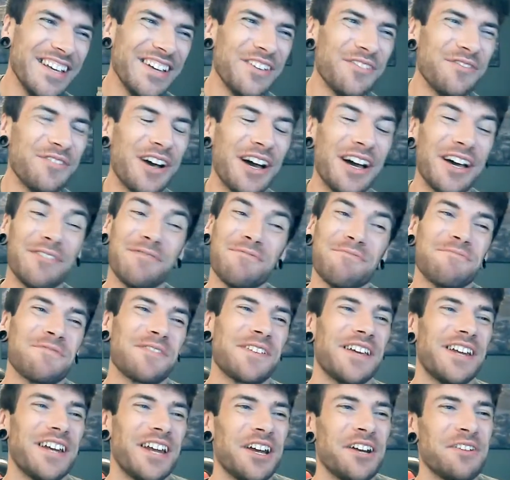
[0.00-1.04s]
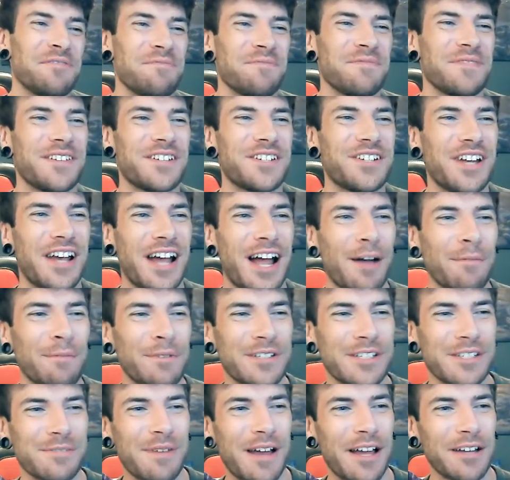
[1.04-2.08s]
but shit
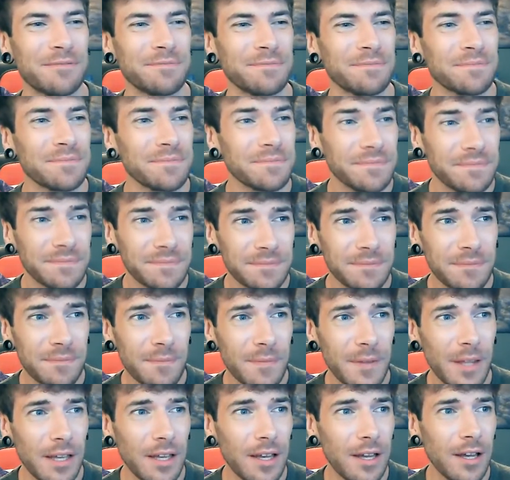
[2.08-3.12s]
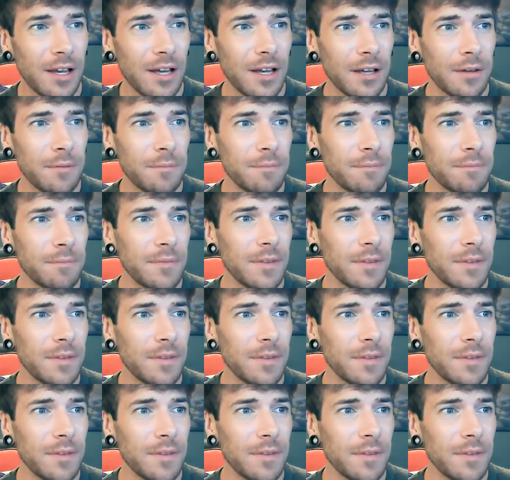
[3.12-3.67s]
happens, man. Um,